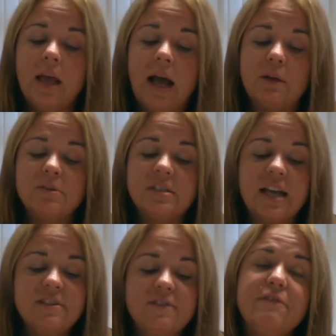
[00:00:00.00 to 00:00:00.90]
Outside
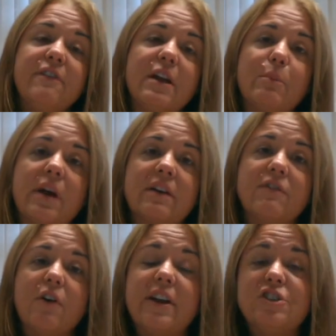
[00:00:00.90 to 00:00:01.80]
of the framework of
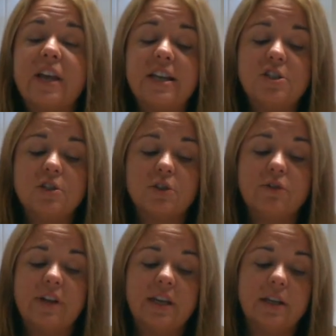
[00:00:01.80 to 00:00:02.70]
our educational
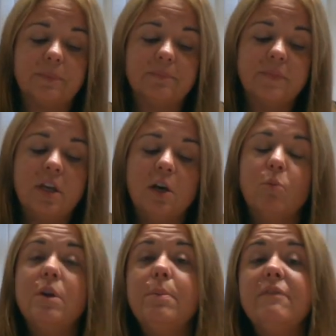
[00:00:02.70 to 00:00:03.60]
curriculum,
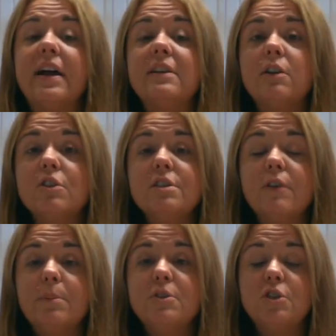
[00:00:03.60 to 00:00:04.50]
we provide lots of
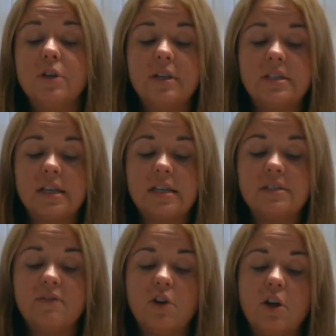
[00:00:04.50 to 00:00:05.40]
opportunities
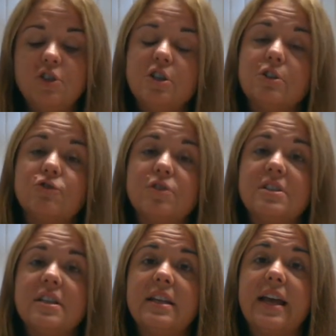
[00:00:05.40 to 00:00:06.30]
for our children
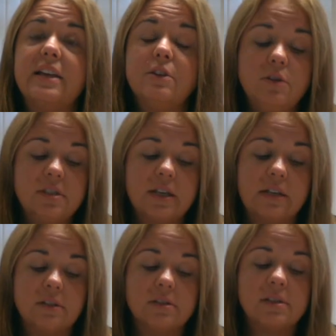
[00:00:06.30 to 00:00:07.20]
to learn new
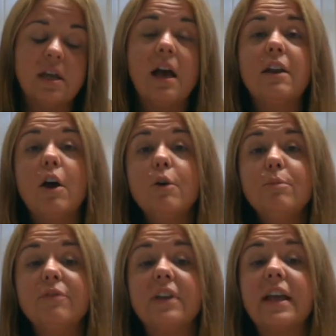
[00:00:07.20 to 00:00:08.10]
skills and
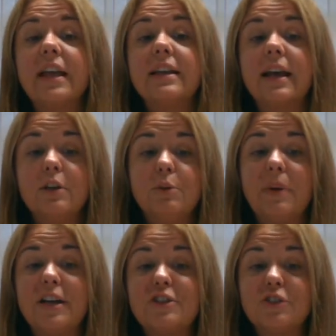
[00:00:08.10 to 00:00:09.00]
hopefully ignite new
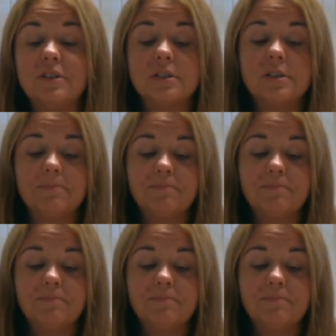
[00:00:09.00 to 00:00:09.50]
passions.